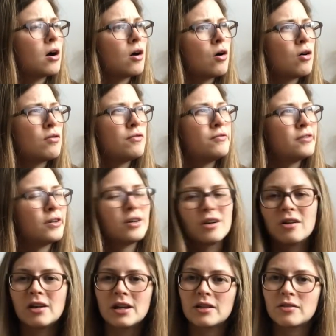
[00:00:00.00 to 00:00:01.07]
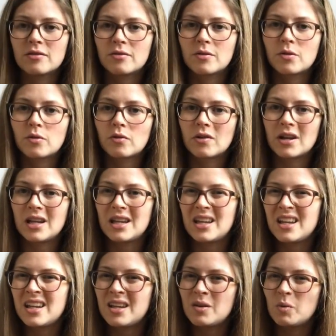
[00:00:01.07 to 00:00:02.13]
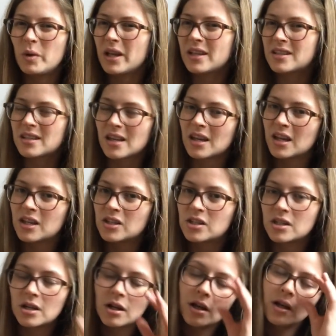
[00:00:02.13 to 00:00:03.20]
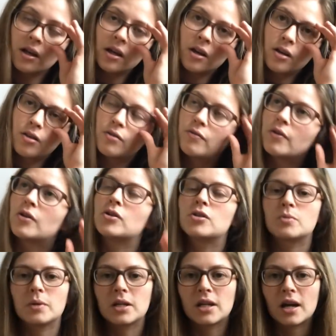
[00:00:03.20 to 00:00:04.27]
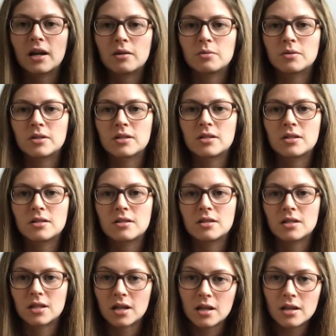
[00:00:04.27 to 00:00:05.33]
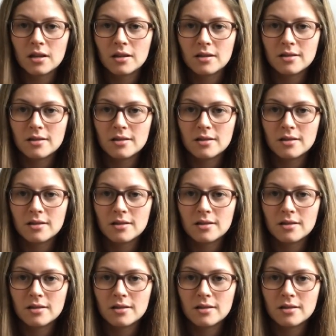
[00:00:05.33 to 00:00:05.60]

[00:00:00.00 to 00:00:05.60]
off for nearly 3 weeks-ish. The first week I was sick,